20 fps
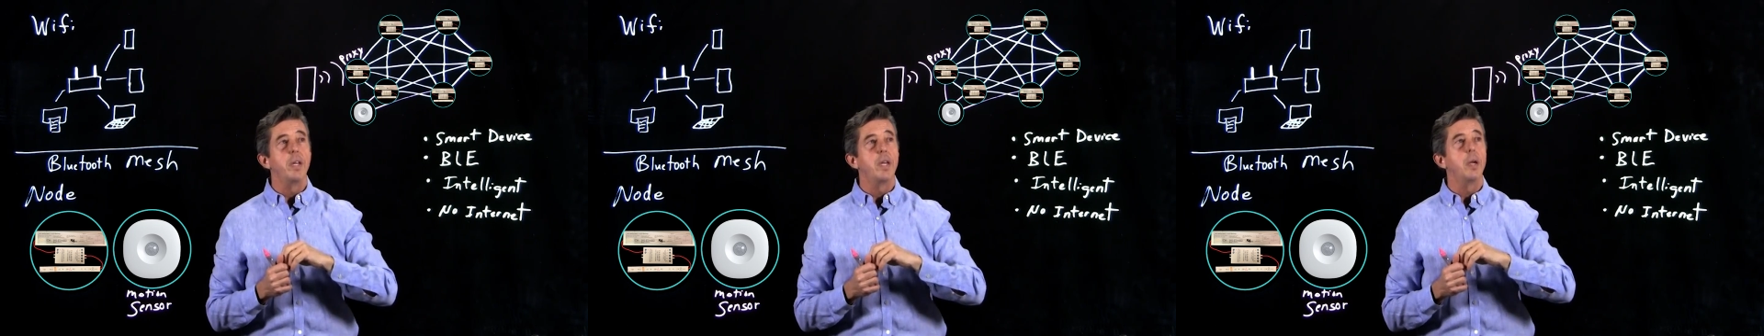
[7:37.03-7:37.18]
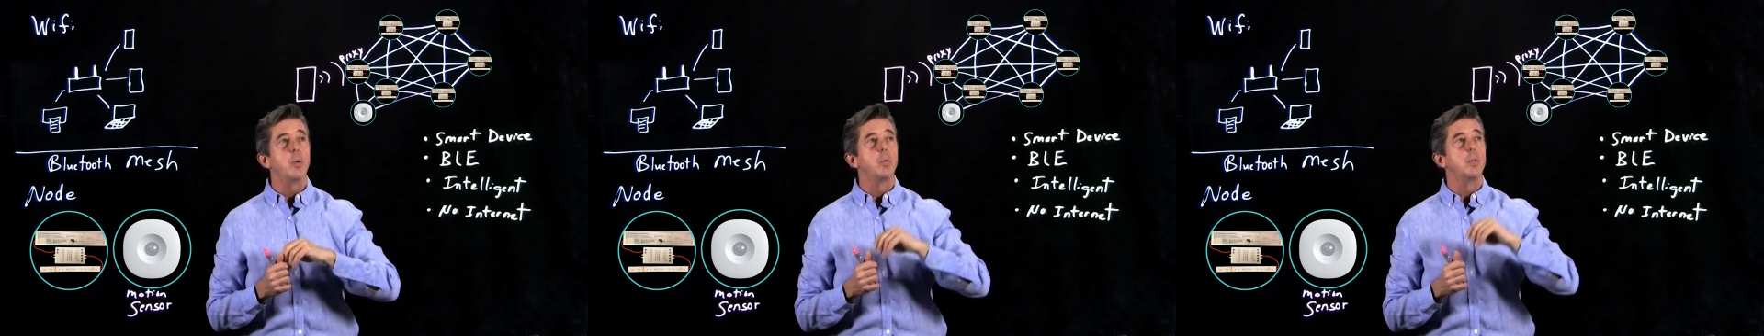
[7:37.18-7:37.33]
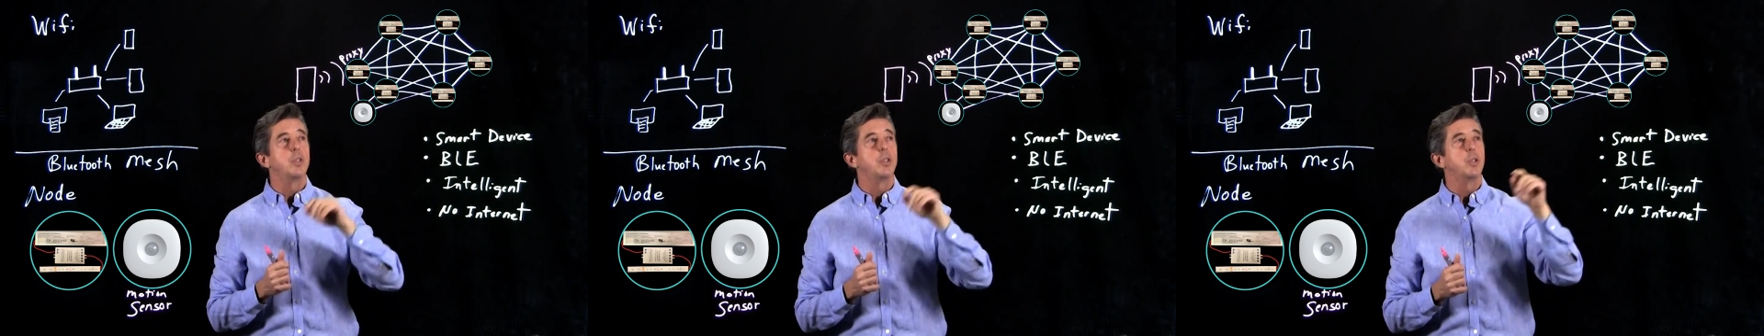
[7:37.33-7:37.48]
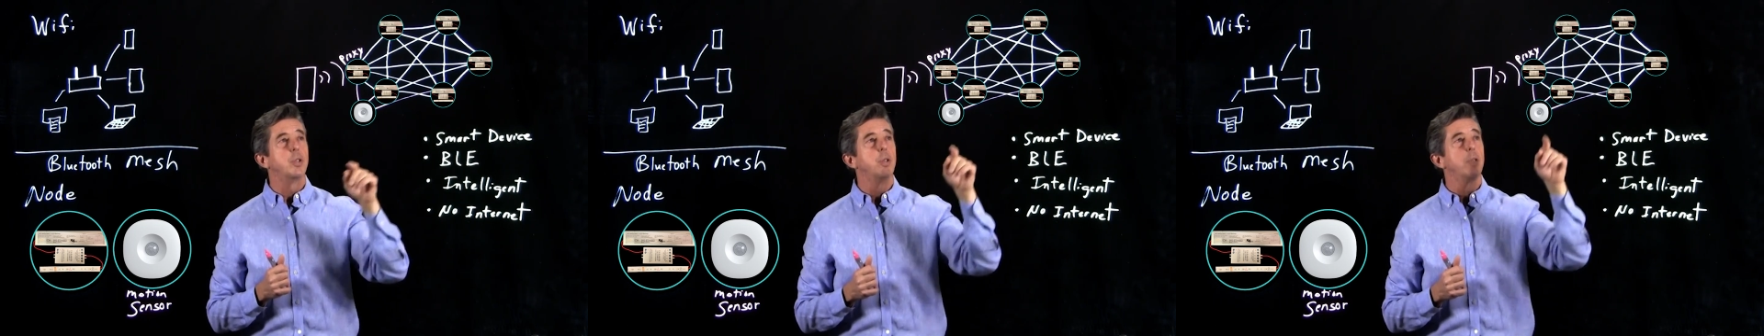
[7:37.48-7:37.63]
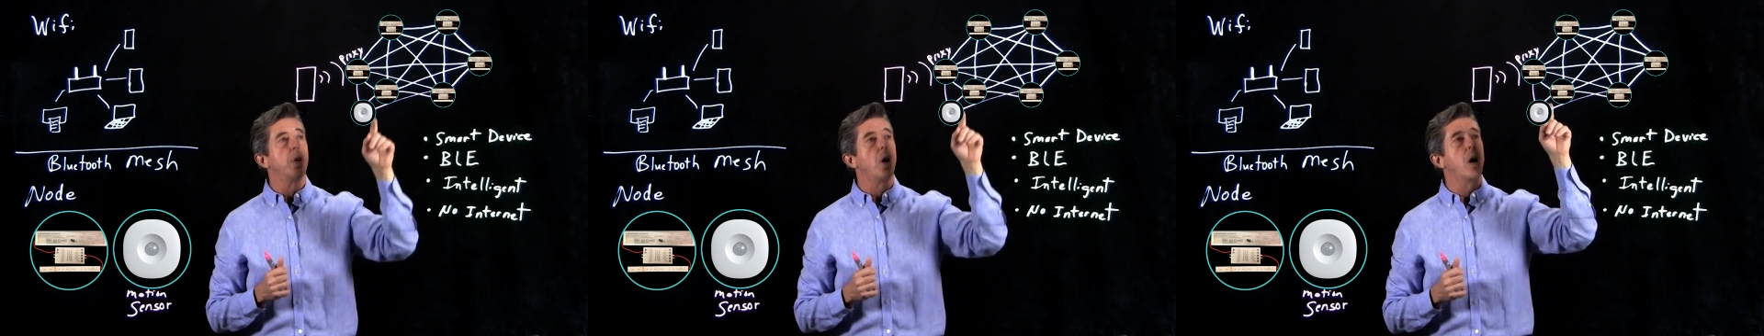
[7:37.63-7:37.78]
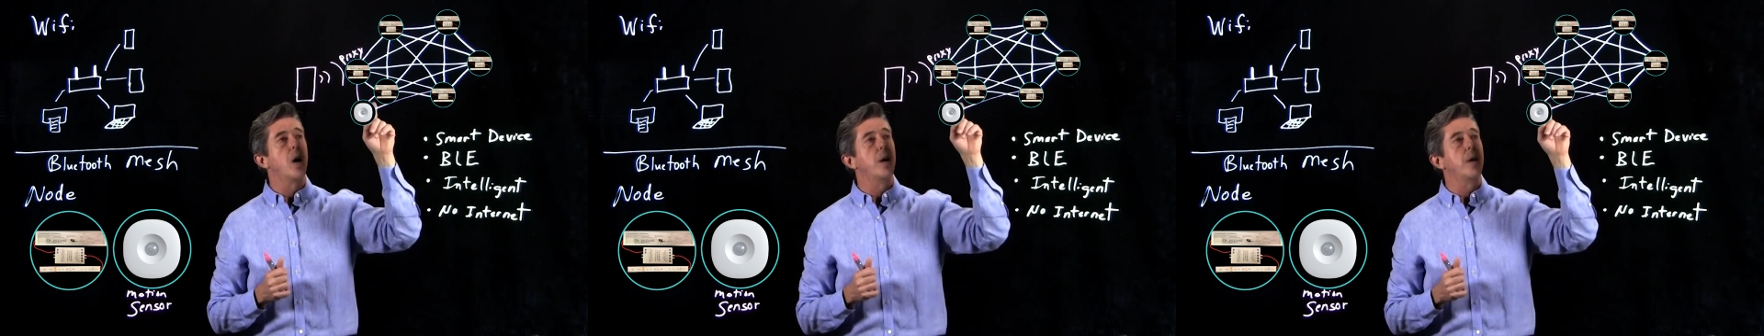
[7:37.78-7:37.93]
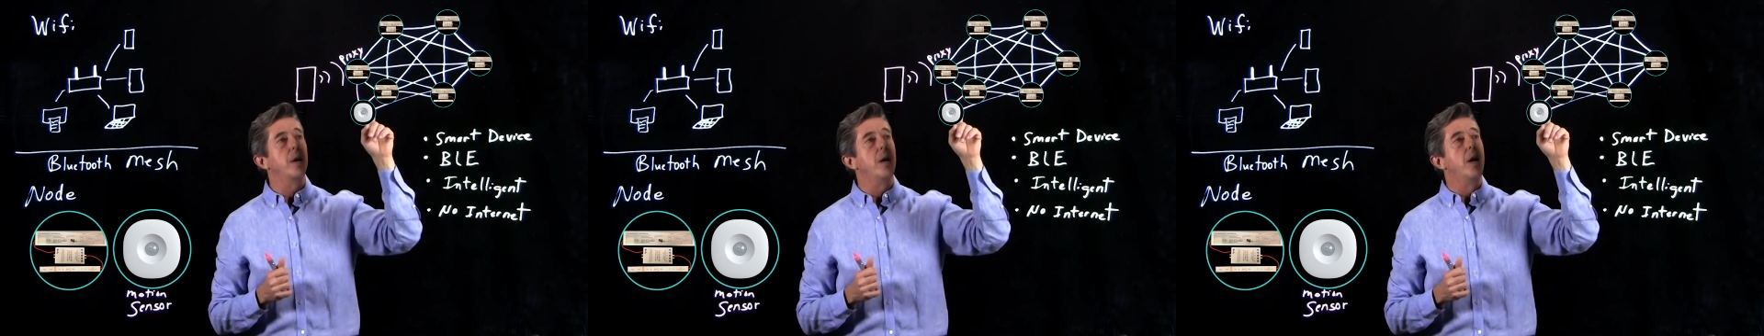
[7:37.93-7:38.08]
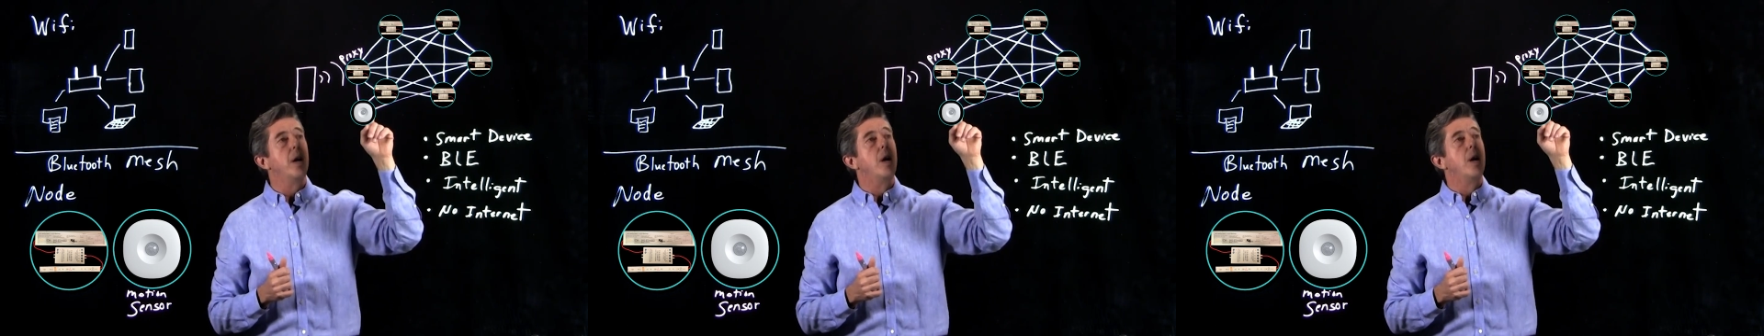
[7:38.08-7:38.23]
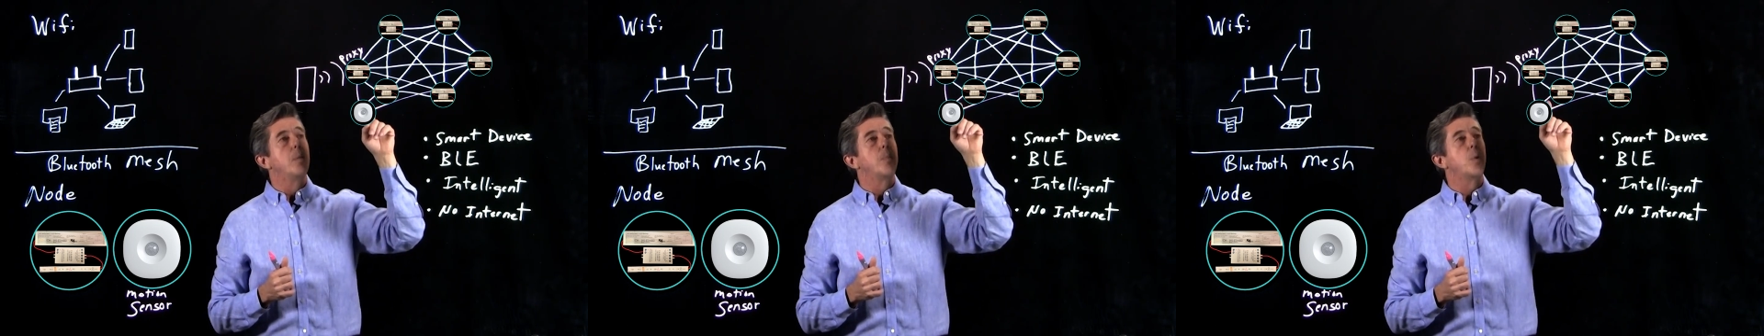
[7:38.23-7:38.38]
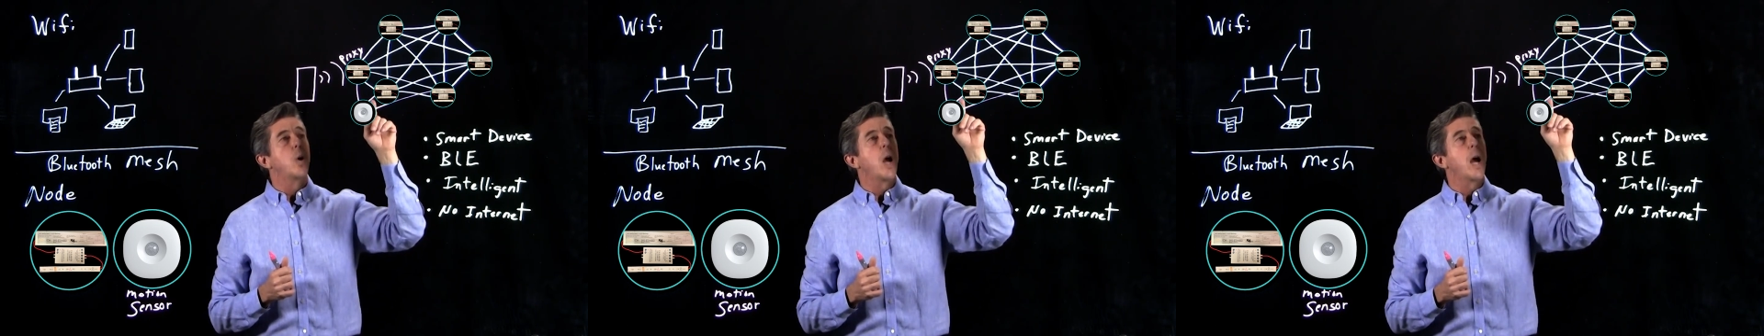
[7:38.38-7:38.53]
it would turn on
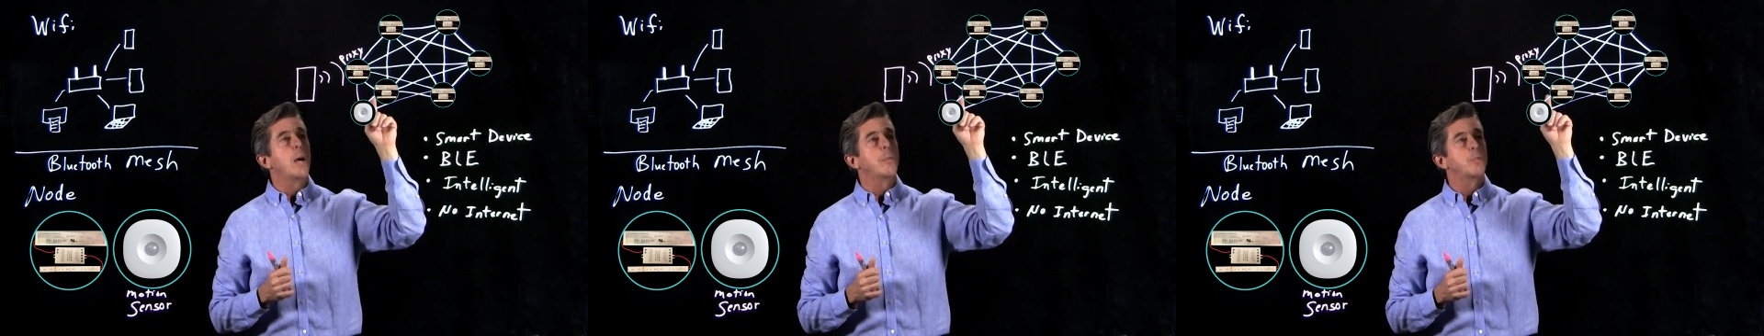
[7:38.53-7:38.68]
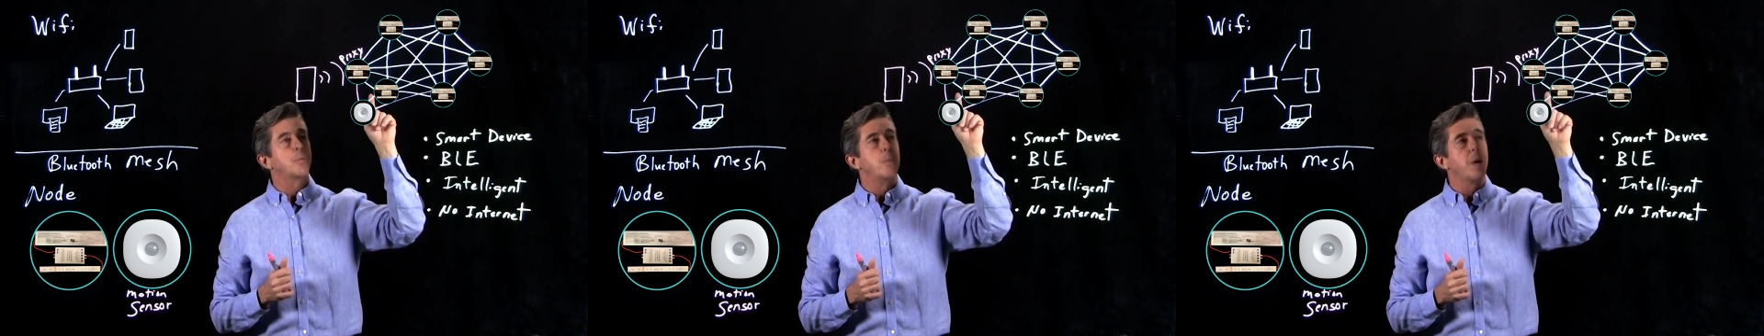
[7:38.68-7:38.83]
perhaps